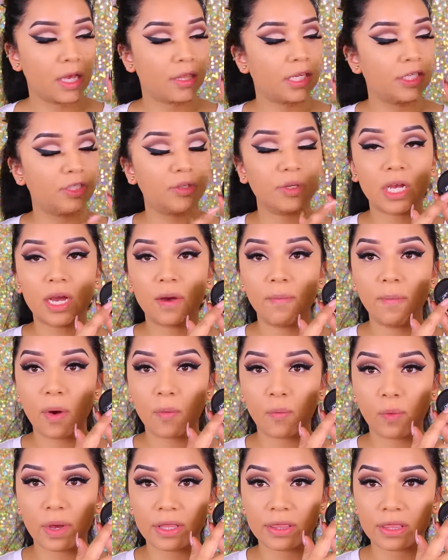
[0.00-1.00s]
They do
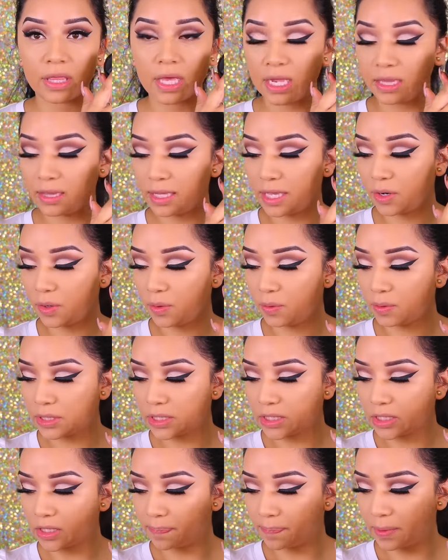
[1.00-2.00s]
come with a little
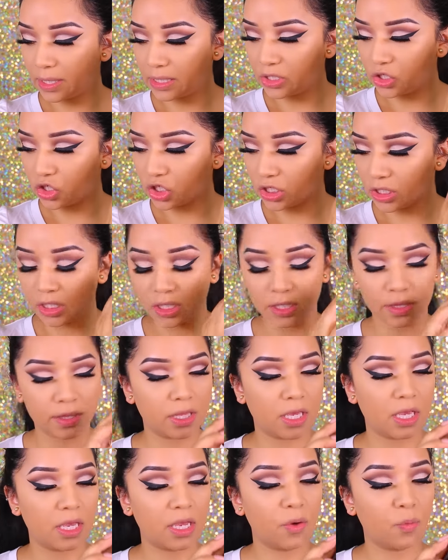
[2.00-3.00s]
spongy
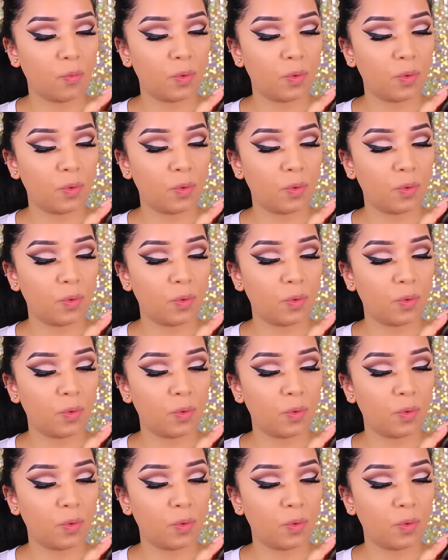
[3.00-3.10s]
thing,